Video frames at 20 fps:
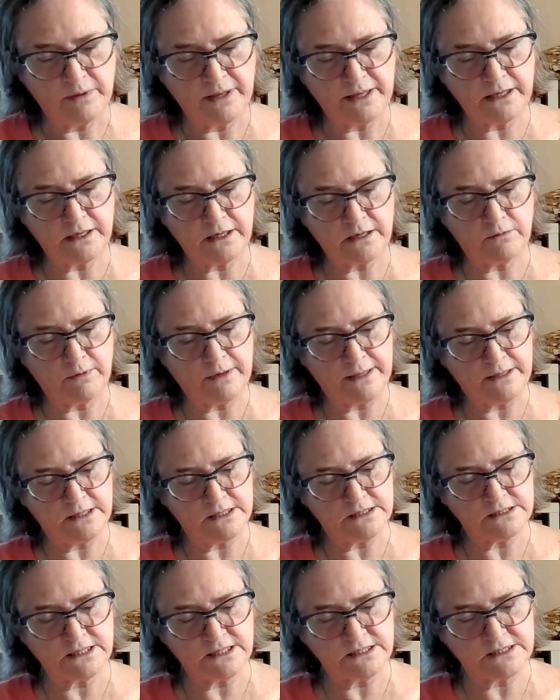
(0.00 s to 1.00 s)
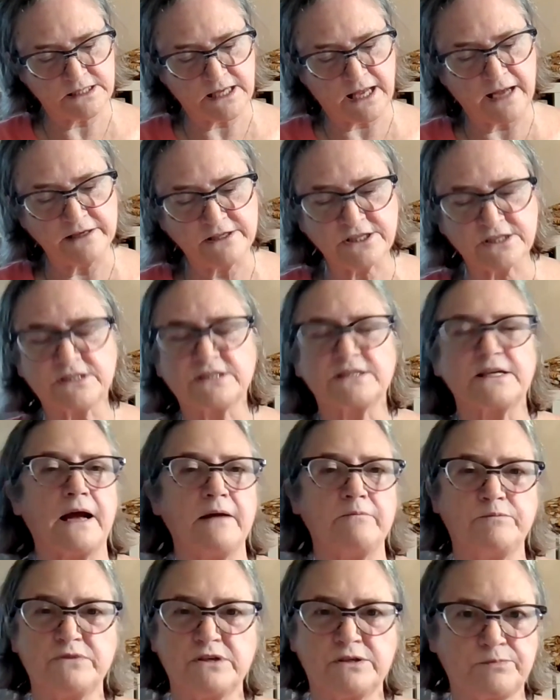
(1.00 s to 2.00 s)
But anyway, I've
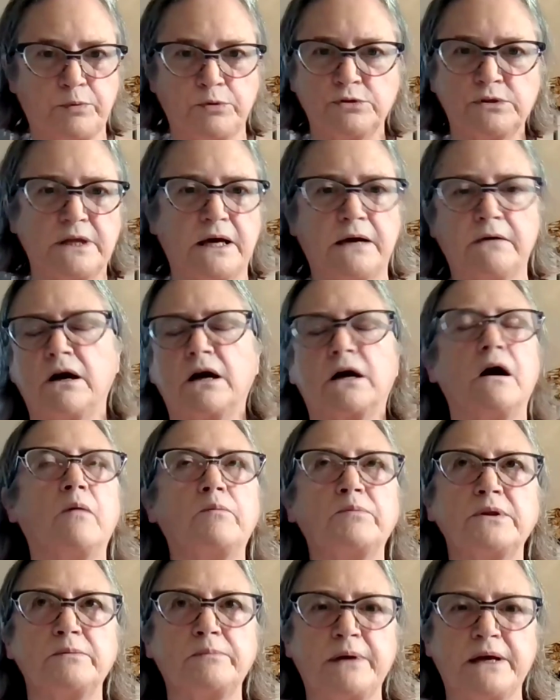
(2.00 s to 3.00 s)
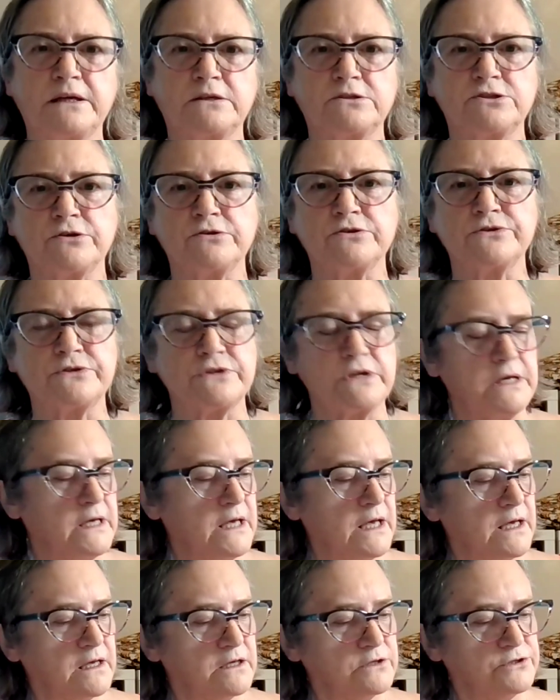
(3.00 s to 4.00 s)
just pulled out a couple of pictures
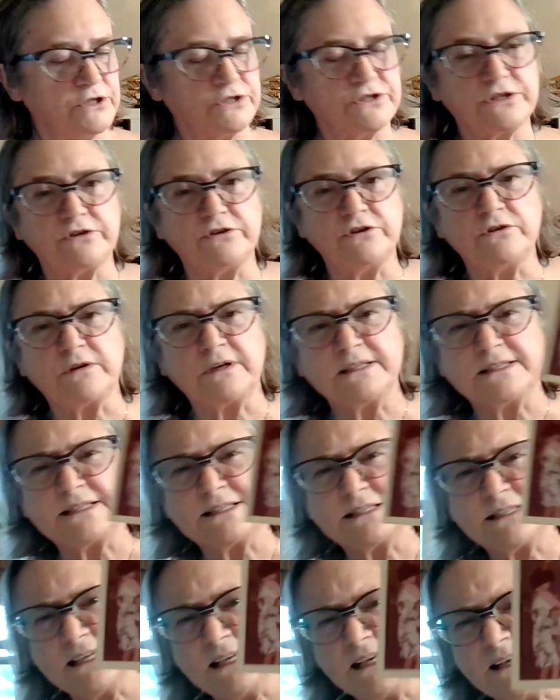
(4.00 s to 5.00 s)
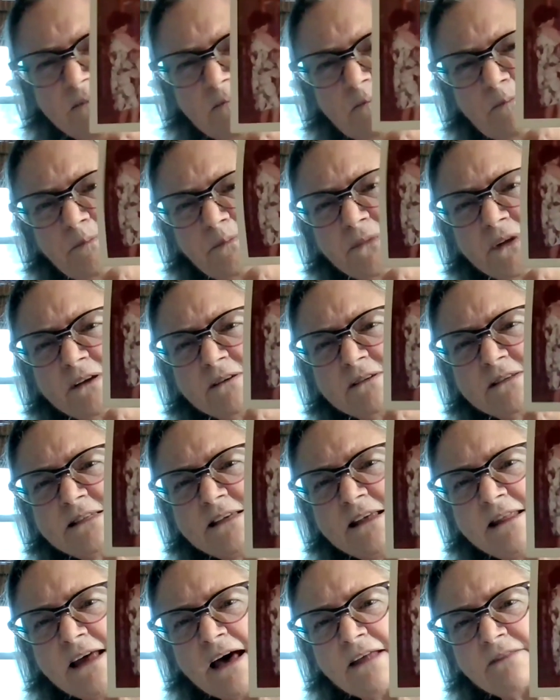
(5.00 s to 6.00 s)
just so you could see. You
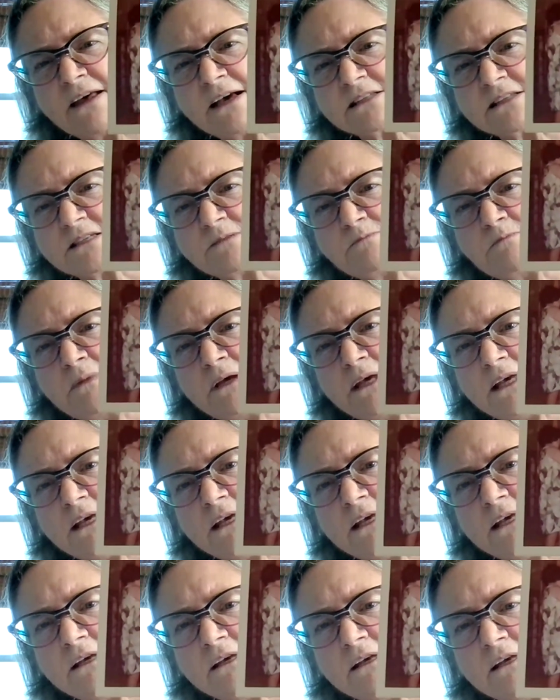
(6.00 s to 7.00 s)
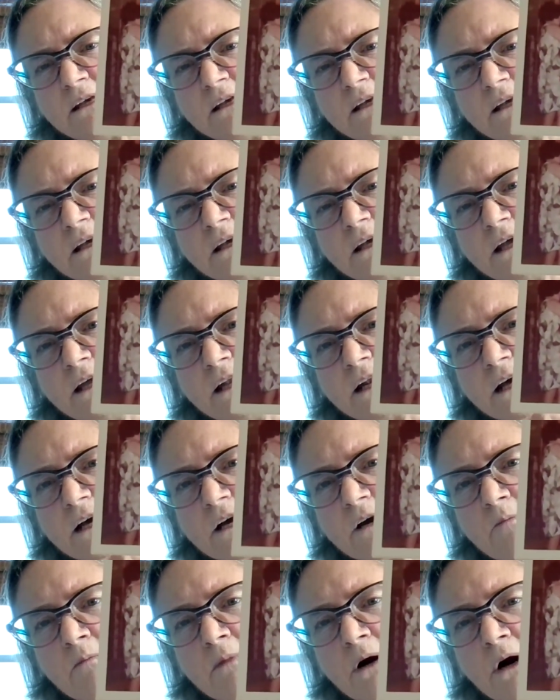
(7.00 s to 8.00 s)
see that's me in
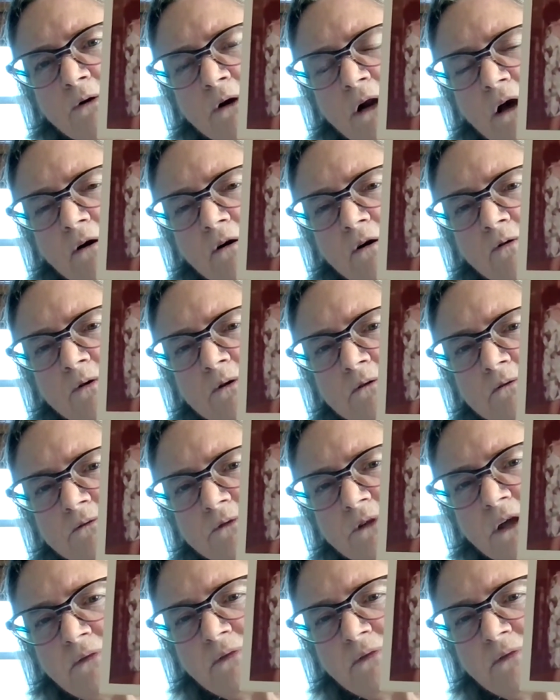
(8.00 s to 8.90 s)
a kimono